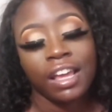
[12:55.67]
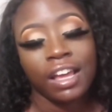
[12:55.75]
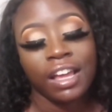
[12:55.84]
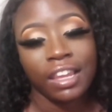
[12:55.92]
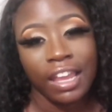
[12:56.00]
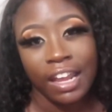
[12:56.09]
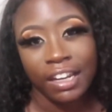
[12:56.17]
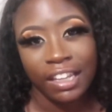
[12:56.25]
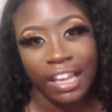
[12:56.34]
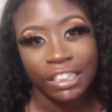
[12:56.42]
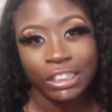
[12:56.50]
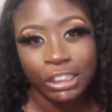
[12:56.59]
a lot of
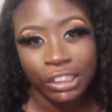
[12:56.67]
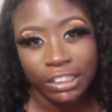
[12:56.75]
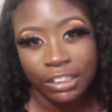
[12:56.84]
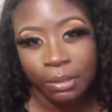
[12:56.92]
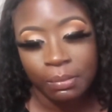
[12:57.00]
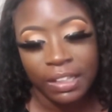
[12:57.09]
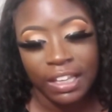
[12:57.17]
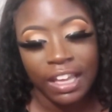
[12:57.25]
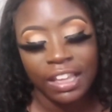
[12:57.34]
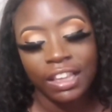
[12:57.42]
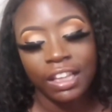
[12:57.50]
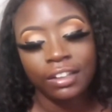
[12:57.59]
like stress on me,
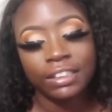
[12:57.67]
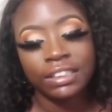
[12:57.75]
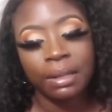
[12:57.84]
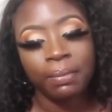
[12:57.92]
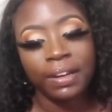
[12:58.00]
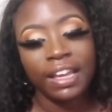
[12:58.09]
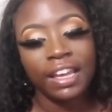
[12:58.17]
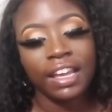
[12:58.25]
and then on top of that,